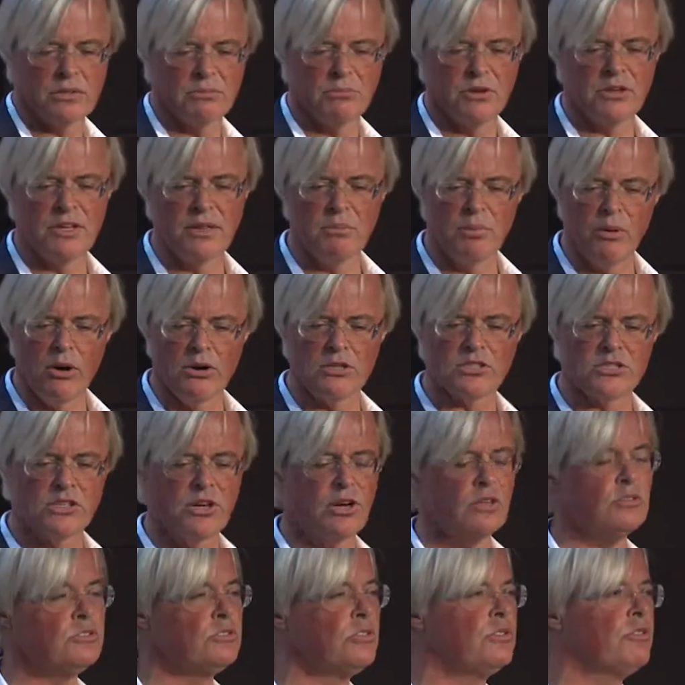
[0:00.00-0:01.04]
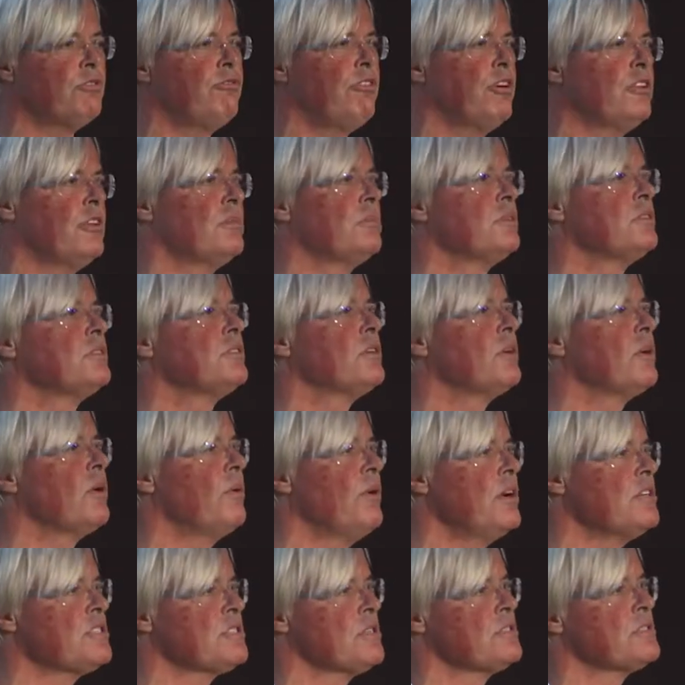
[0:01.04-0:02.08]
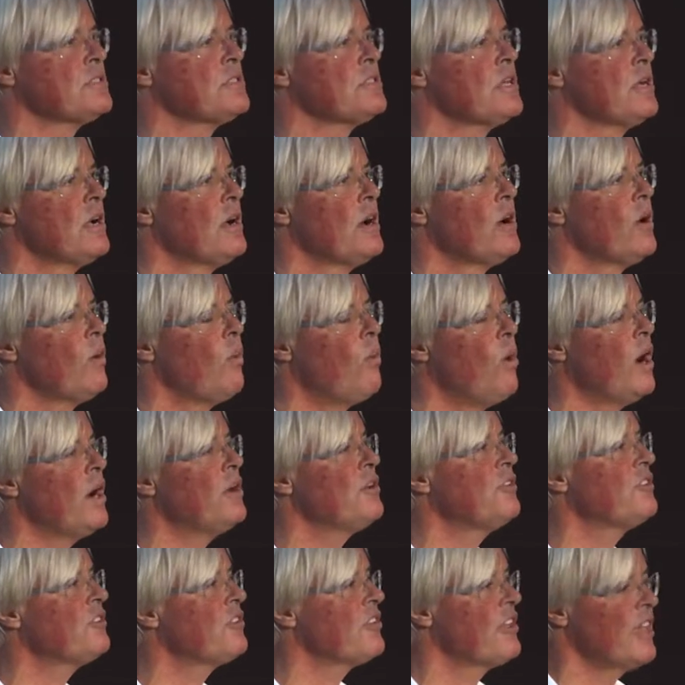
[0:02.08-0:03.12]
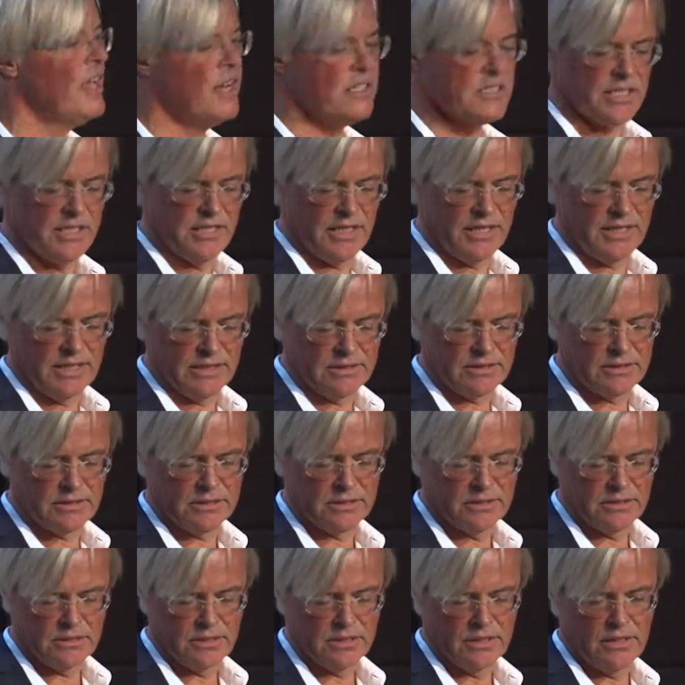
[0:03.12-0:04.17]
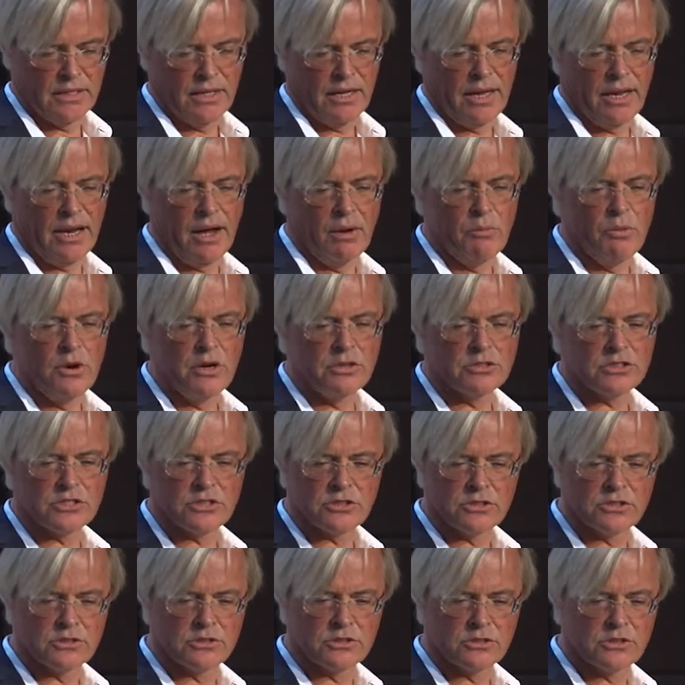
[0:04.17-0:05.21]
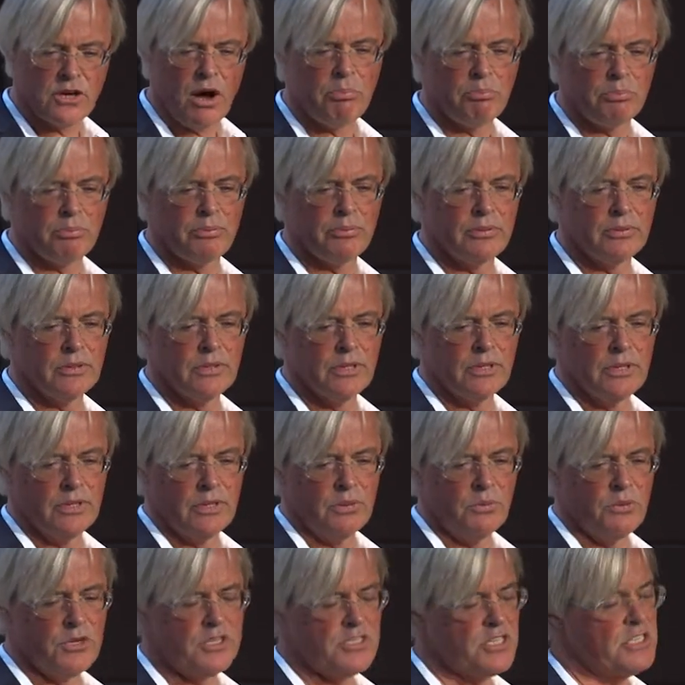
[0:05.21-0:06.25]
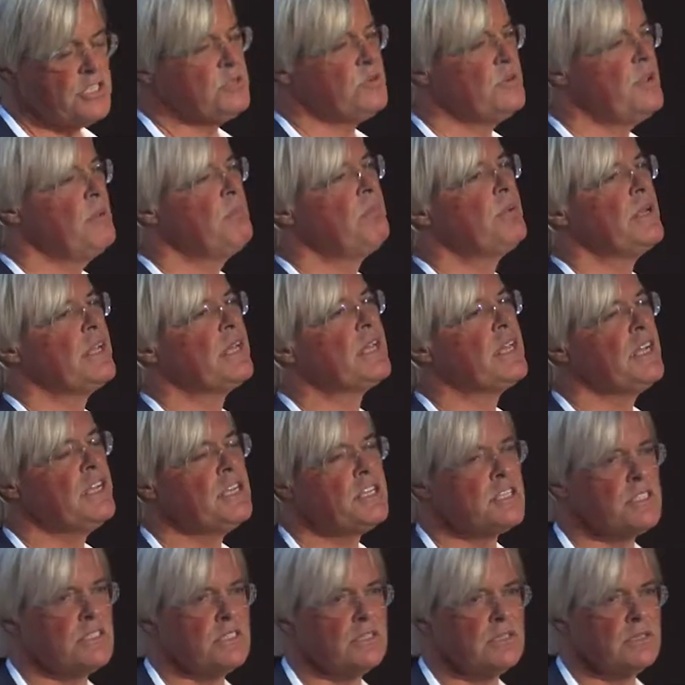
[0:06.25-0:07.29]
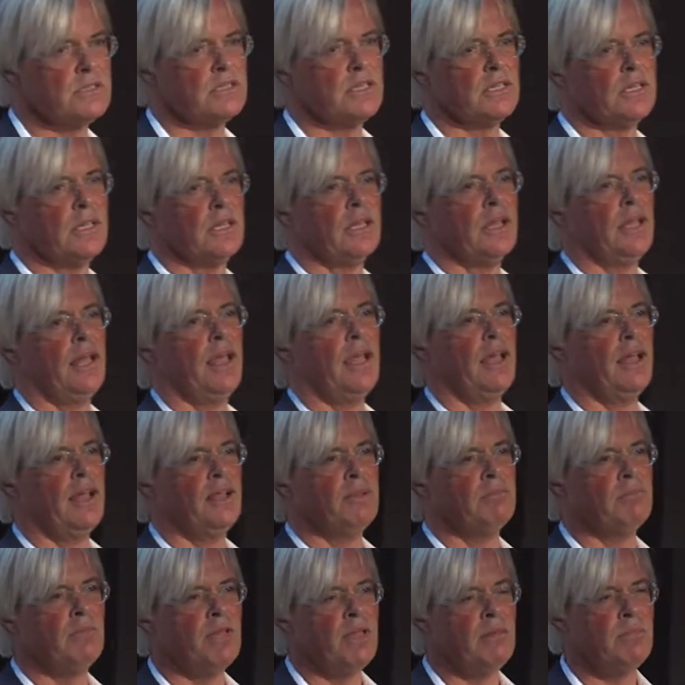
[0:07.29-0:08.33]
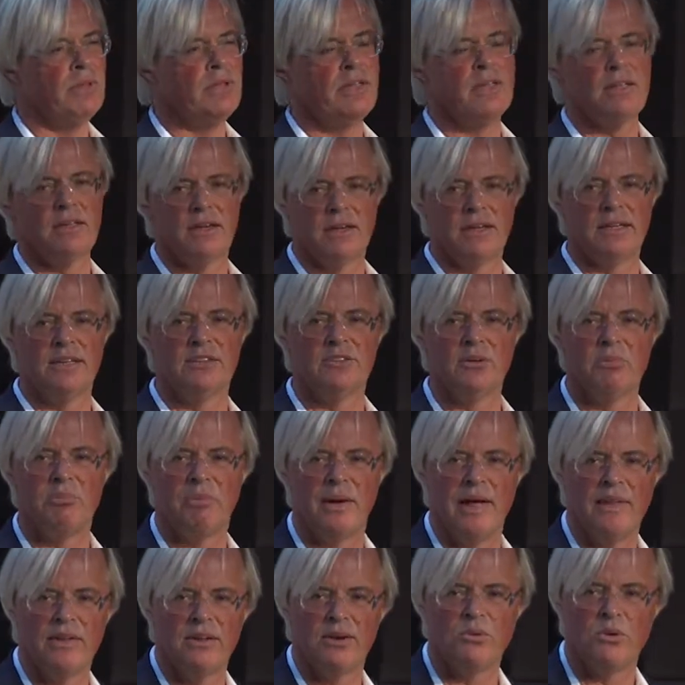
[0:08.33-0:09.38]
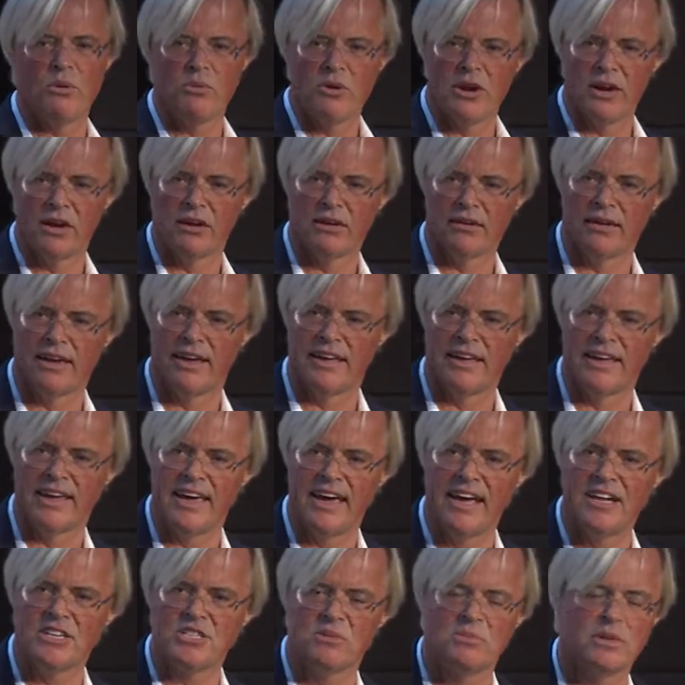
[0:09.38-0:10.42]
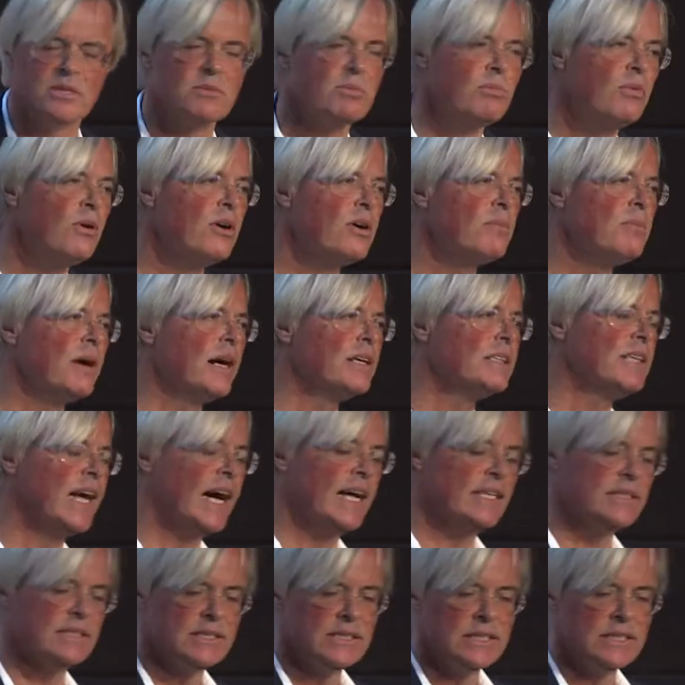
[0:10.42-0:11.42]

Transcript: But it boils down to the fundamental questions. What are the skills needed? And I will stop with these three implications. And maybe in the panel, we will engage a bit more about that.